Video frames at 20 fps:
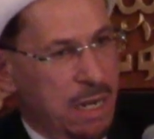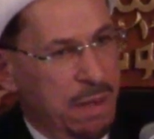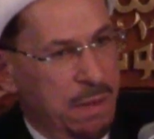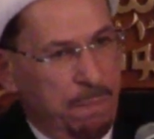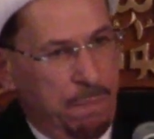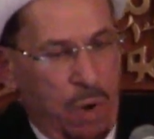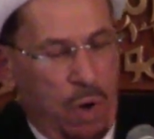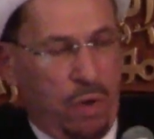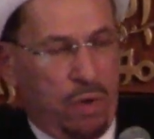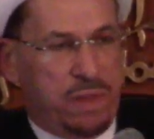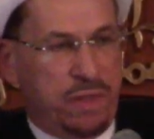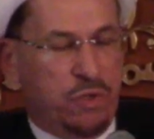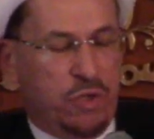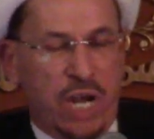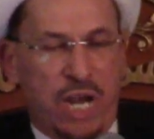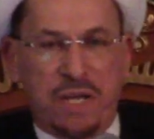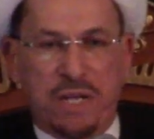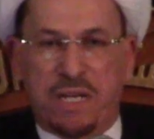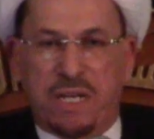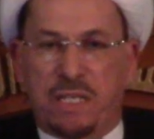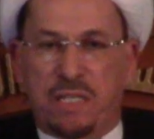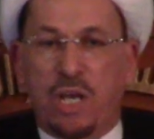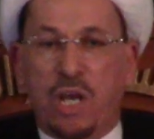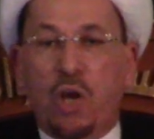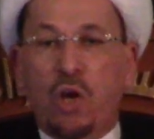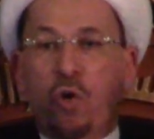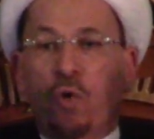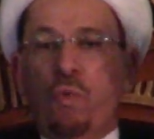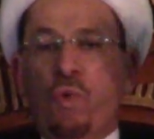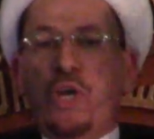Both genders.
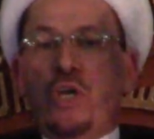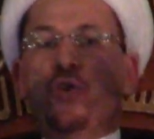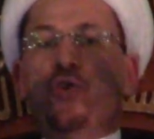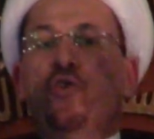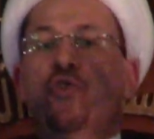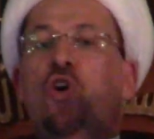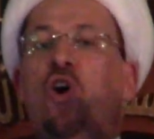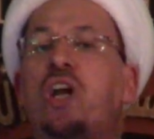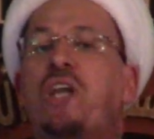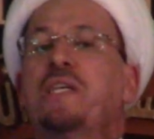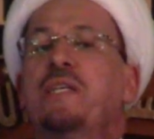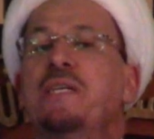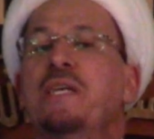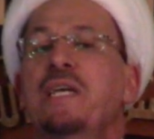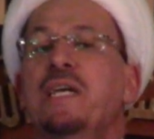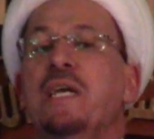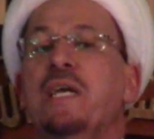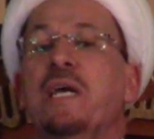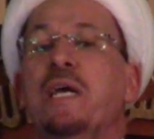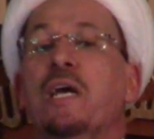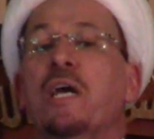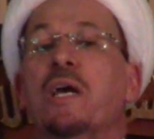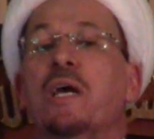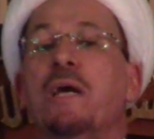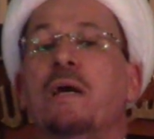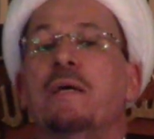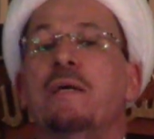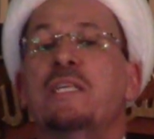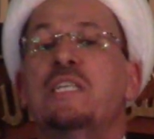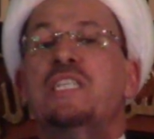We do not
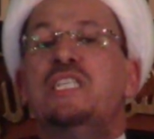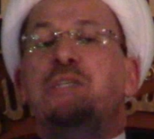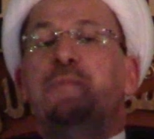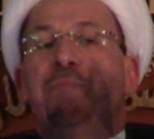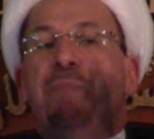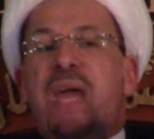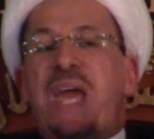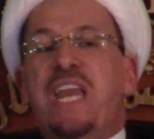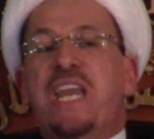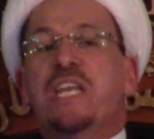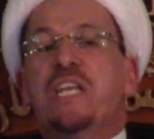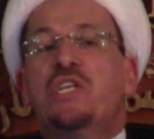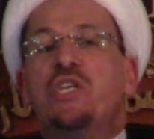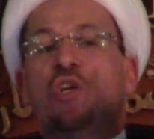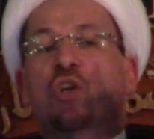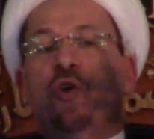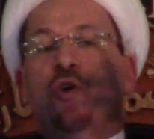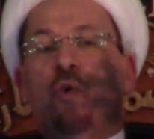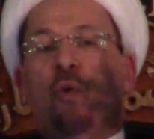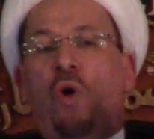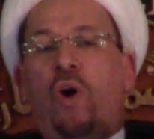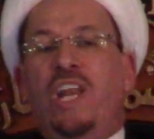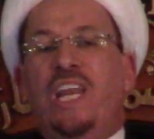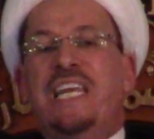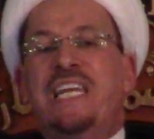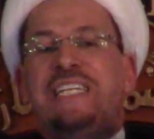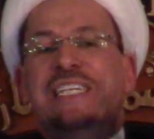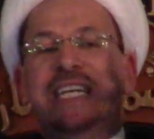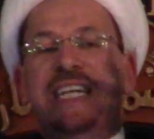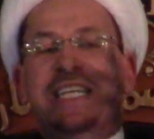spend
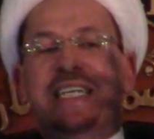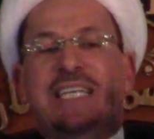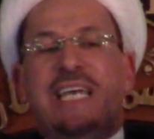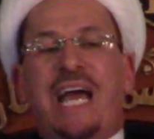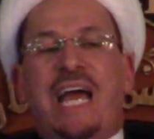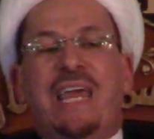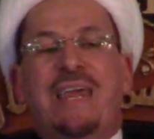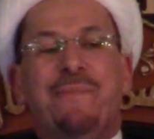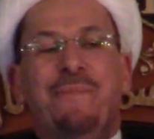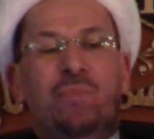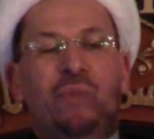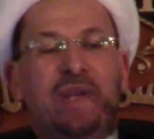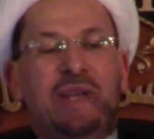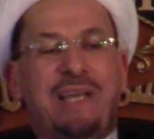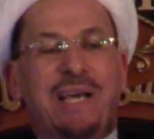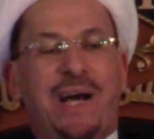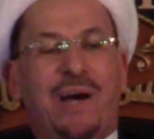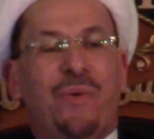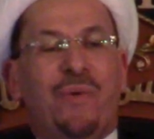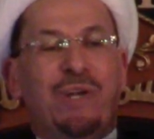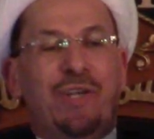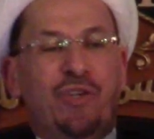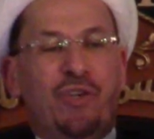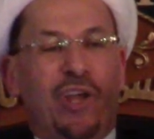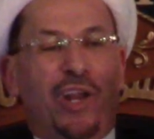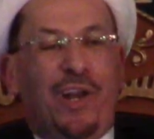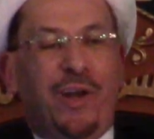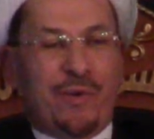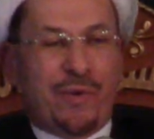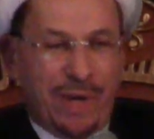quality time with our
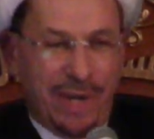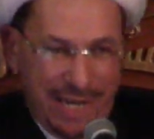children.